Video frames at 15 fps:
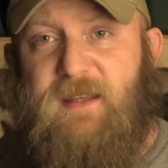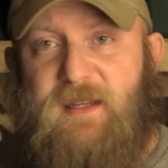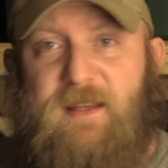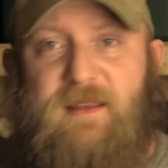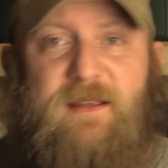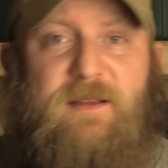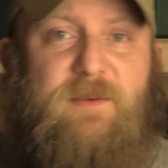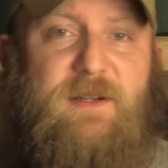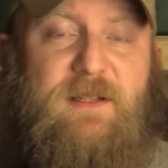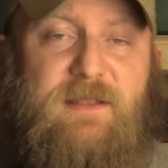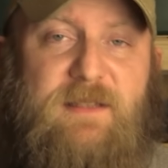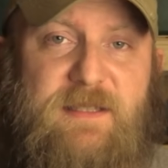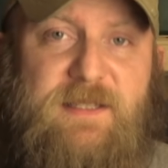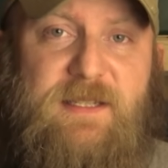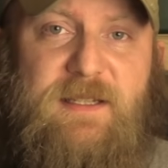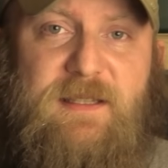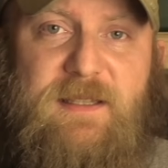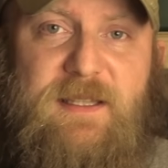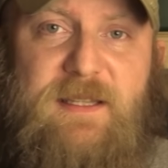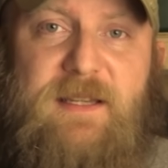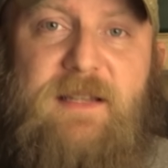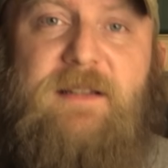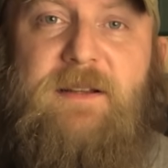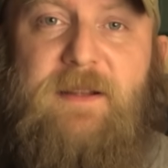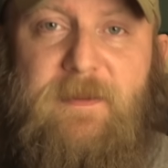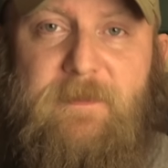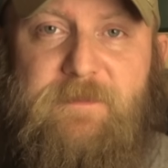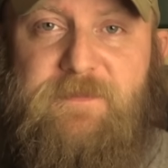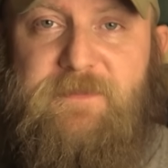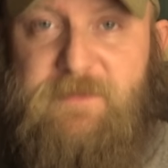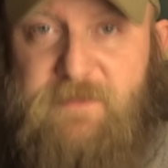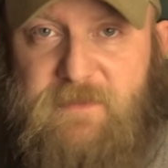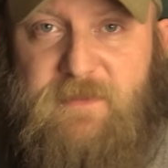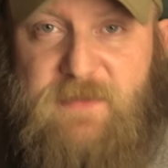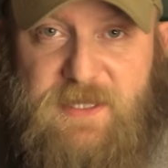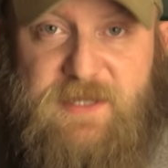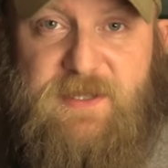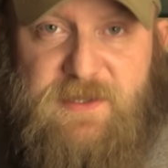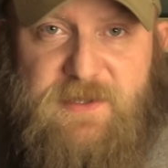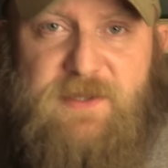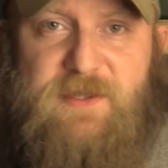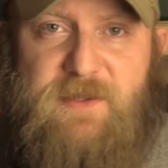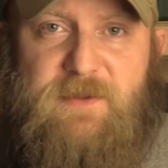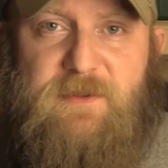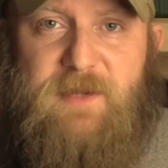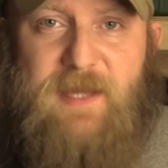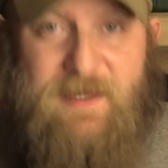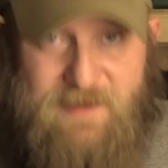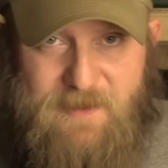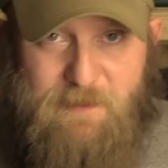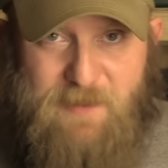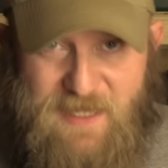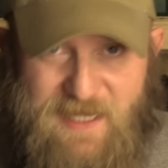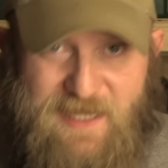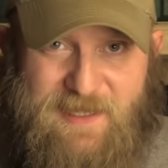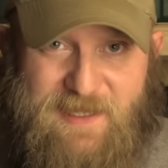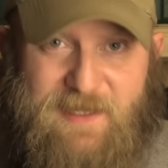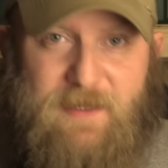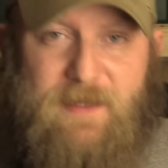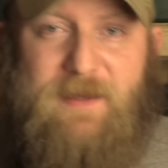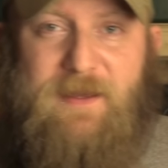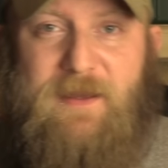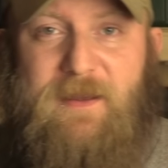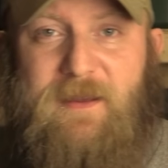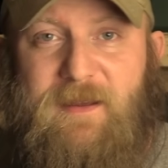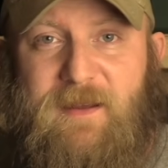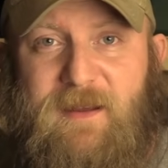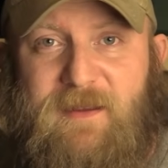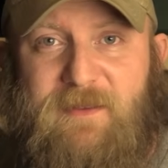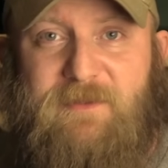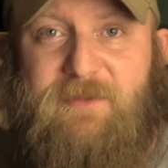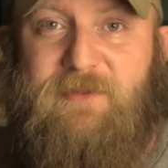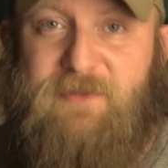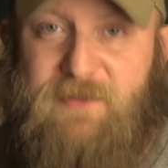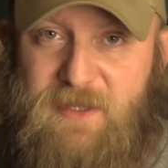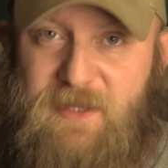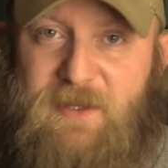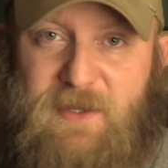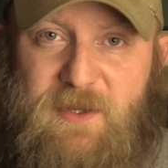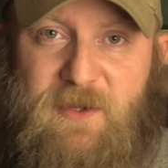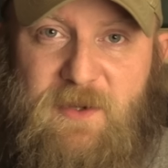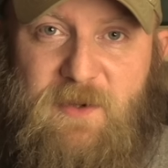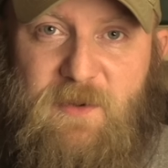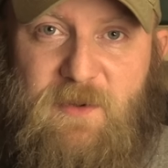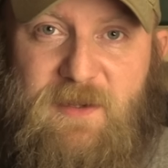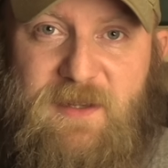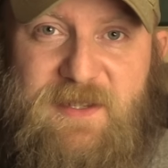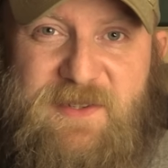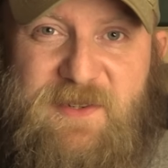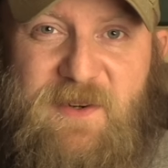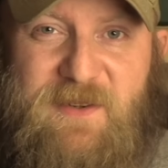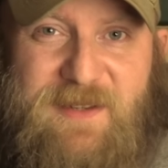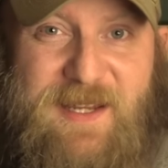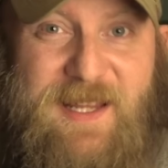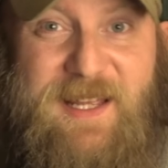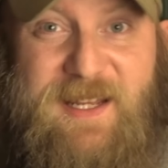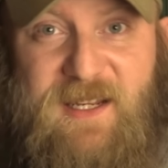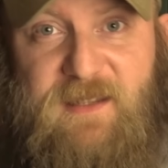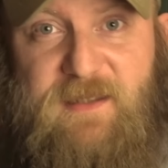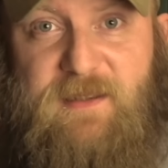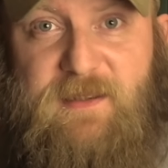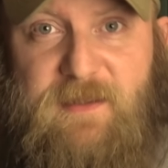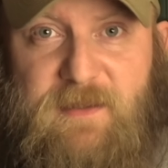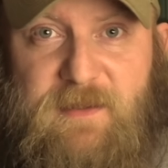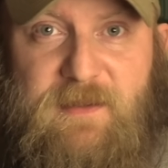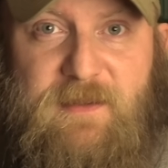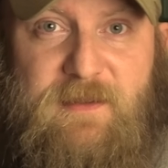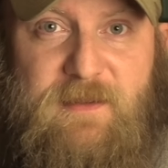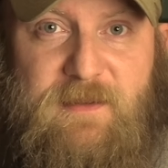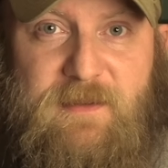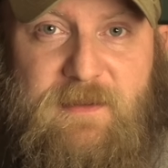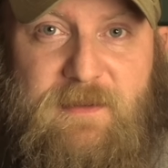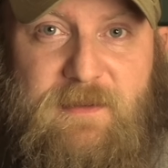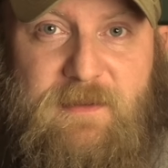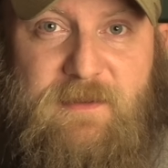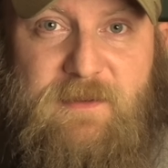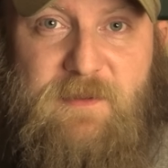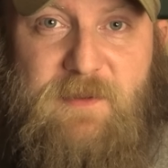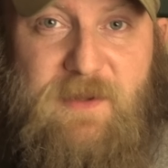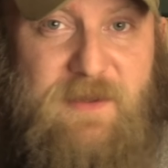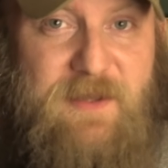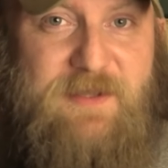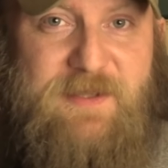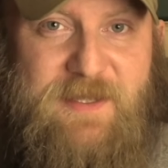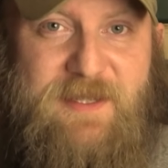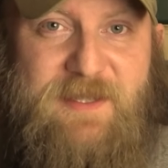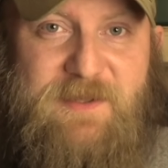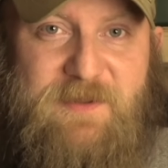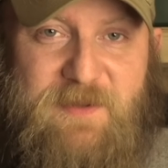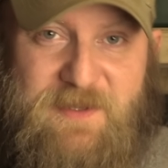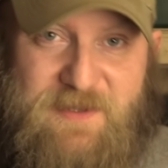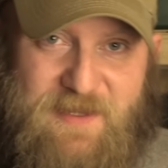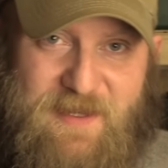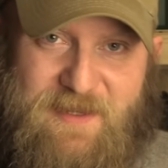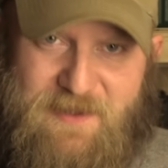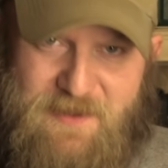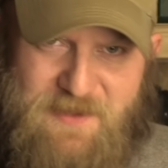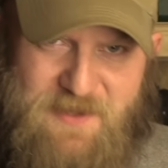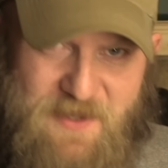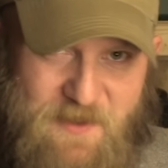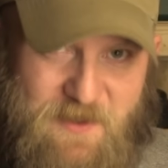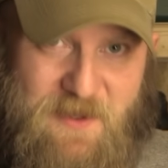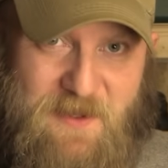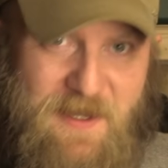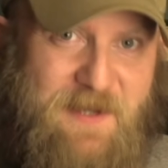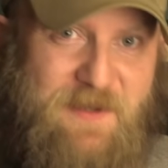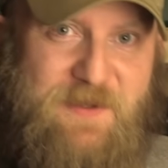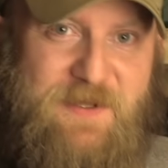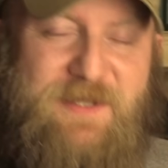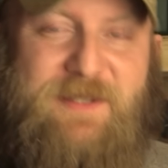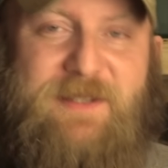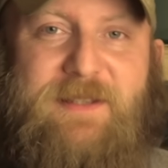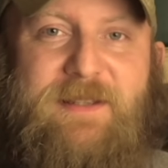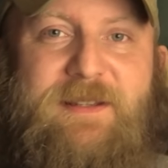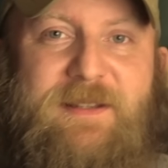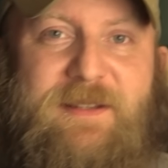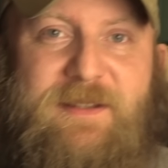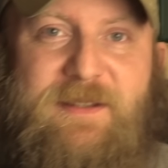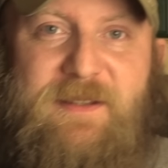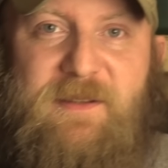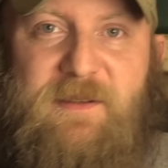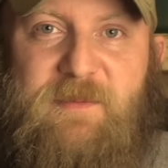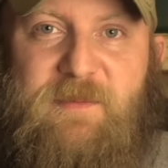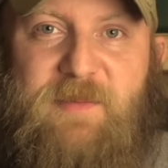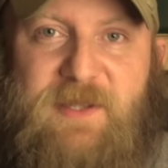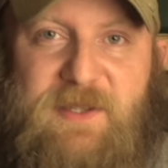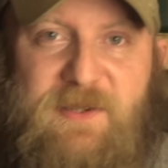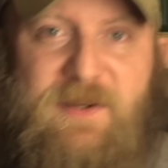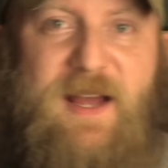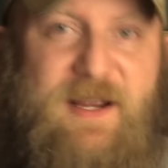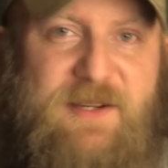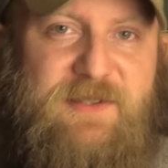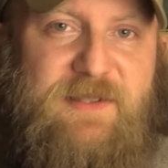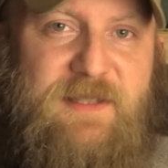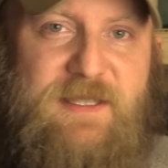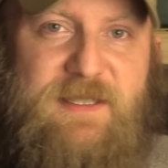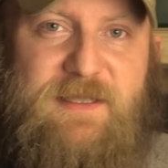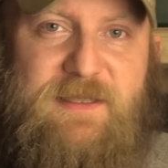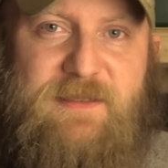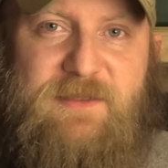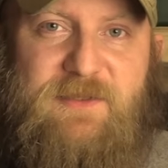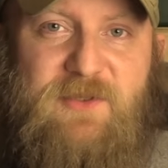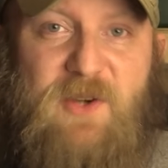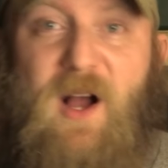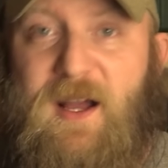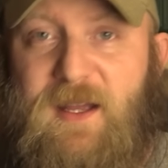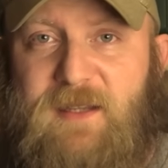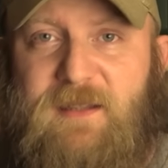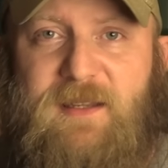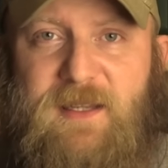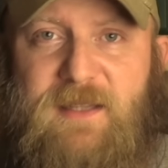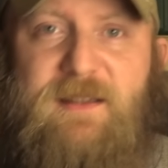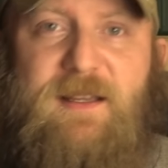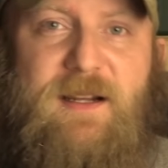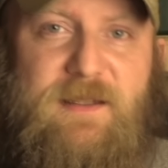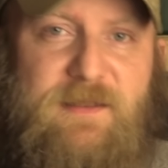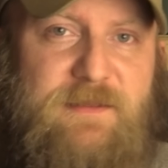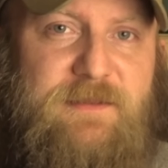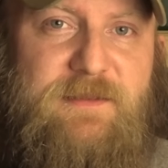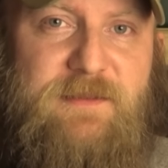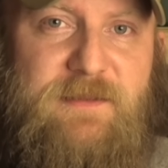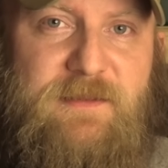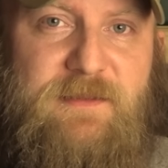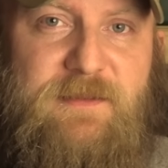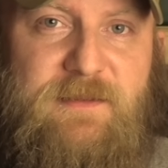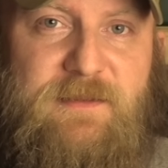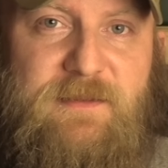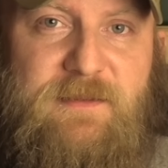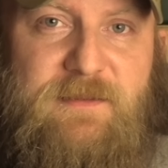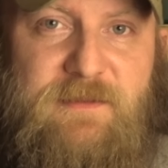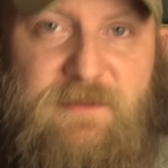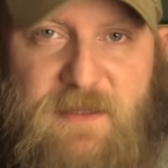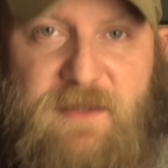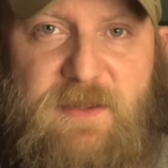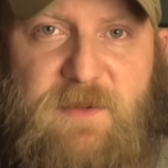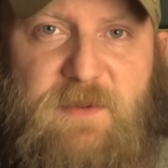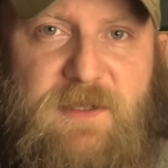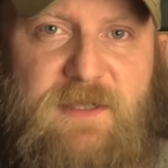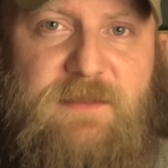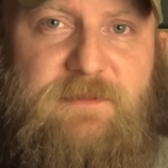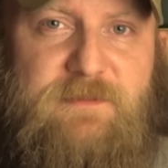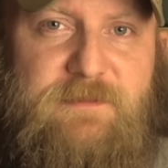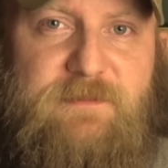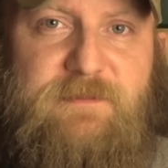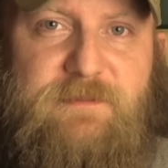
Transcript: and I think realistically, this is you at the beginning of really starting to get it. One of those things where it's like you're so close, but you're actually trying to get there. You will.